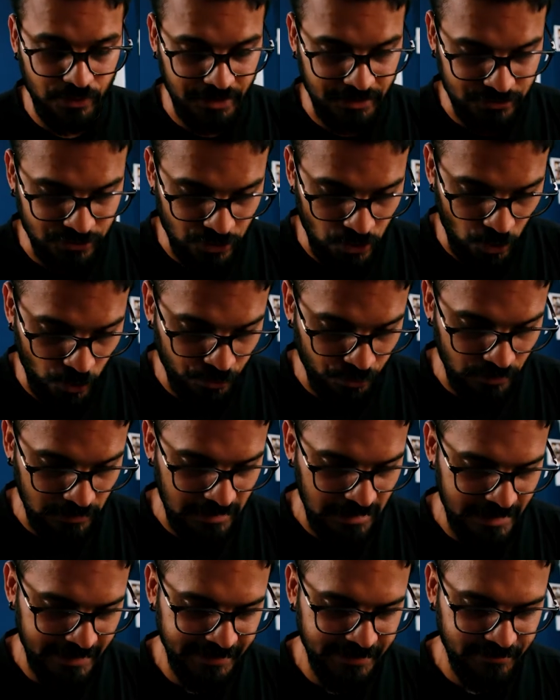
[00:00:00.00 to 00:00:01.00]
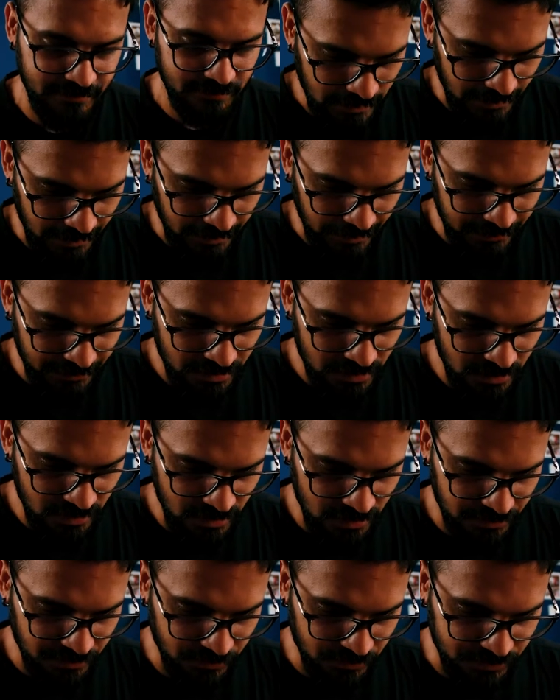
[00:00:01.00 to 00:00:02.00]
is go to light, and
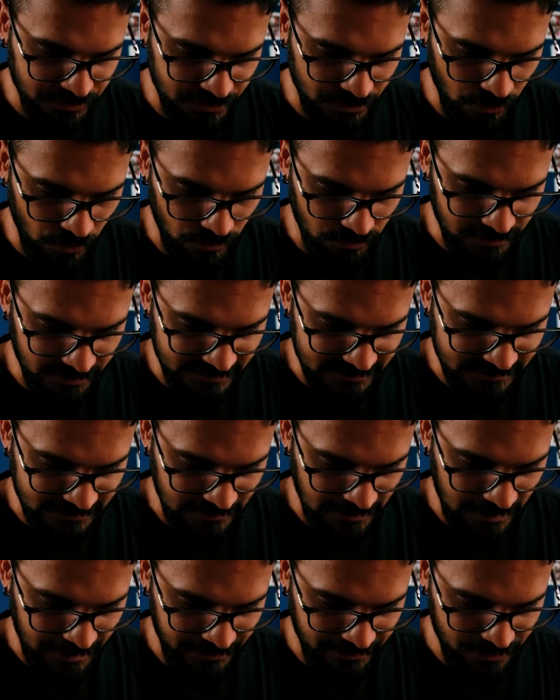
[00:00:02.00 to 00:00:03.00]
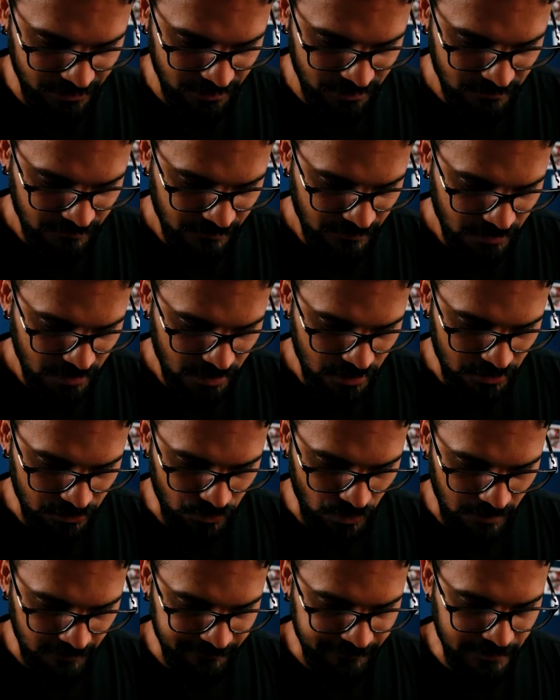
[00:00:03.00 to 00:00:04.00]
here you see all this slider.
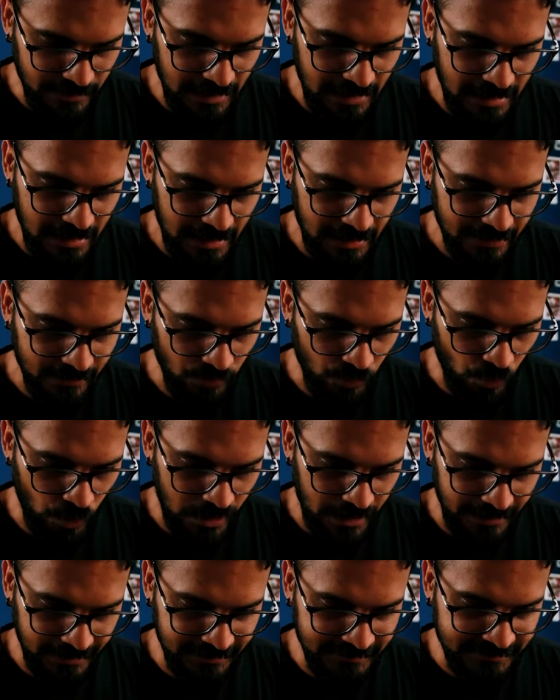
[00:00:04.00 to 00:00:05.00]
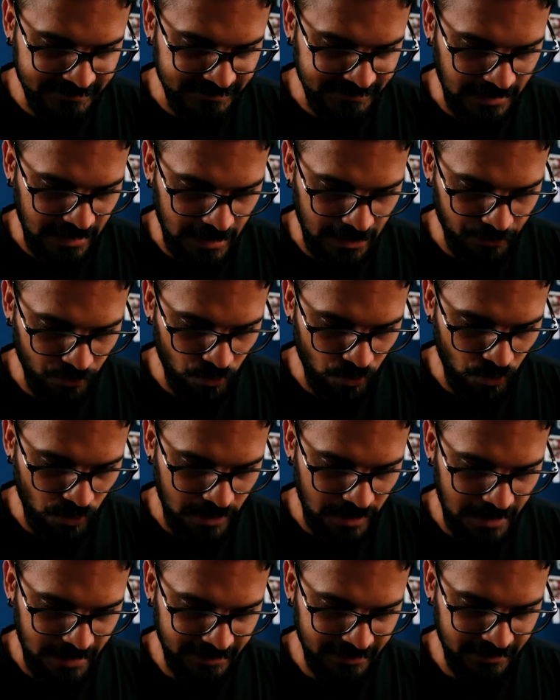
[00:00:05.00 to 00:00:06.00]
You have black, white, shadow,
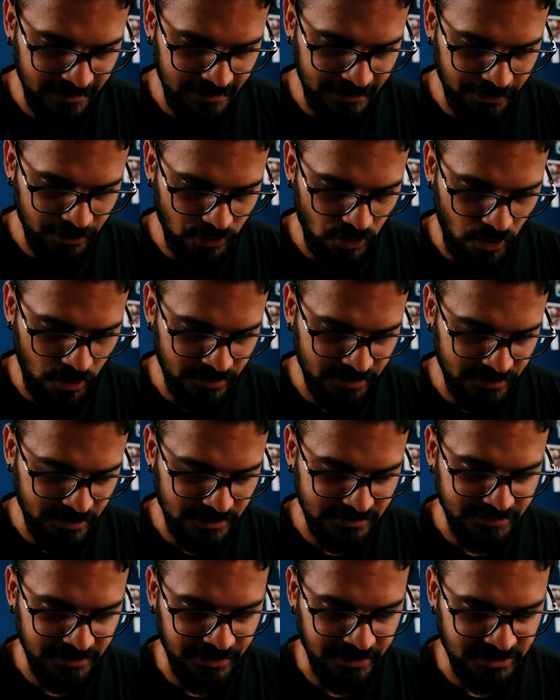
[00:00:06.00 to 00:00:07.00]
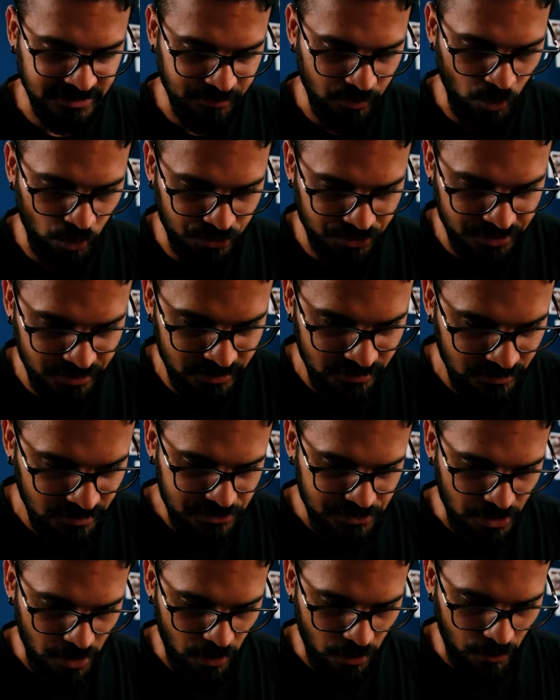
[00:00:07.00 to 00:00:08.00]
highlight, contrast, and exposure.
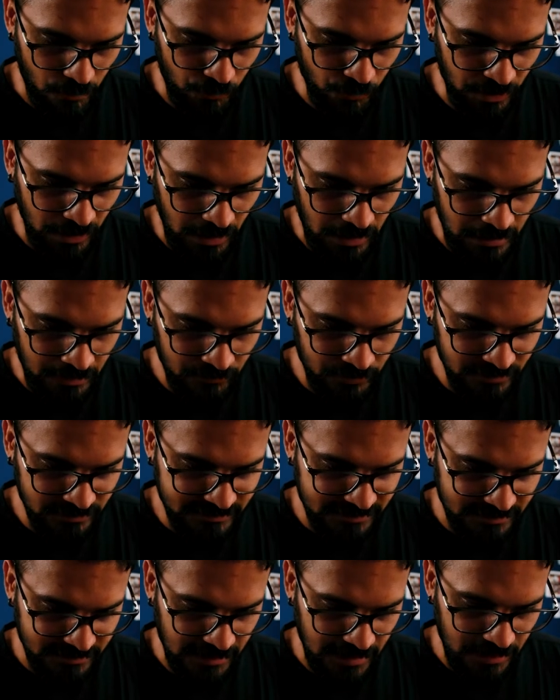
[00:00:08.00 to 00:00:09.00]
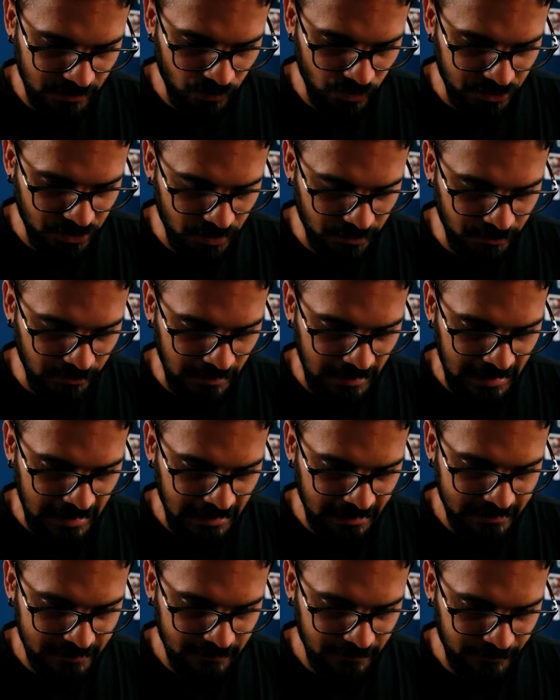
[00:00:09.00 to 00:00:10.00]
So I will start with the
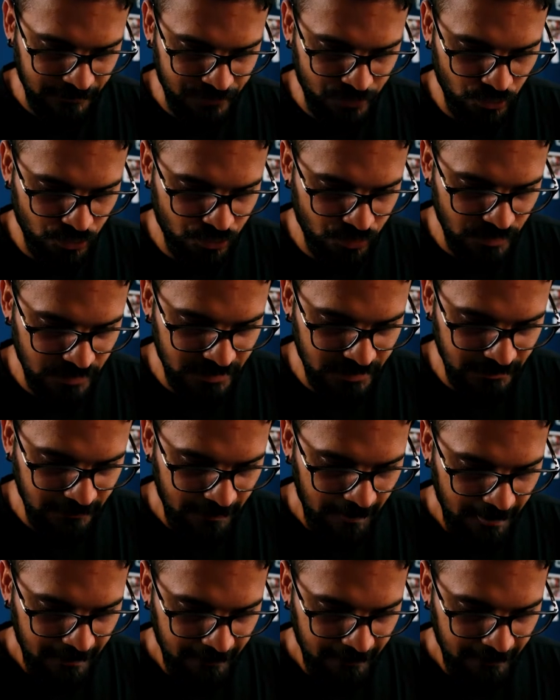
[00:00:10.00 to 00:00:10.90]
black. Usually